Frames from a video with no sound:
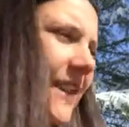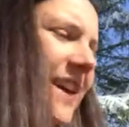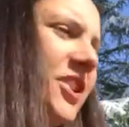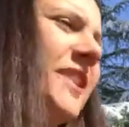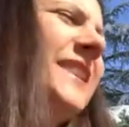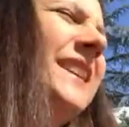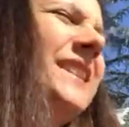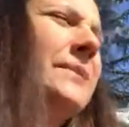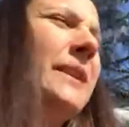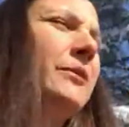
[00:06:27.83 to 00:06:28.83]
that just
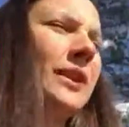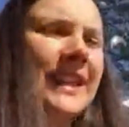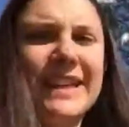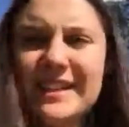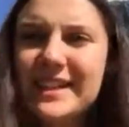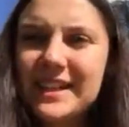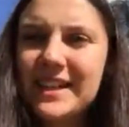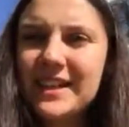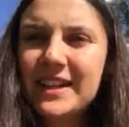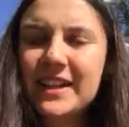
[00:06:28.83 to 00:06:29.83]
need to be released
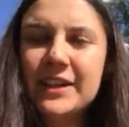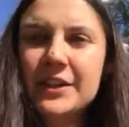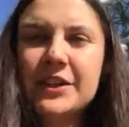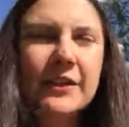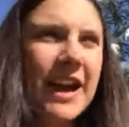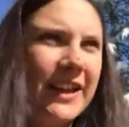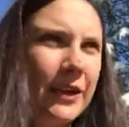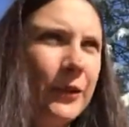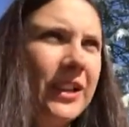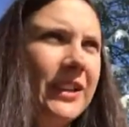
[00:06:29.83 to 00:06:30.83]
so that
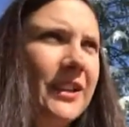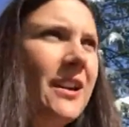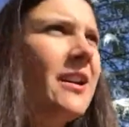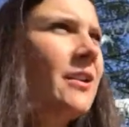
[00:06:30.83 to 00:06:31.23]
you can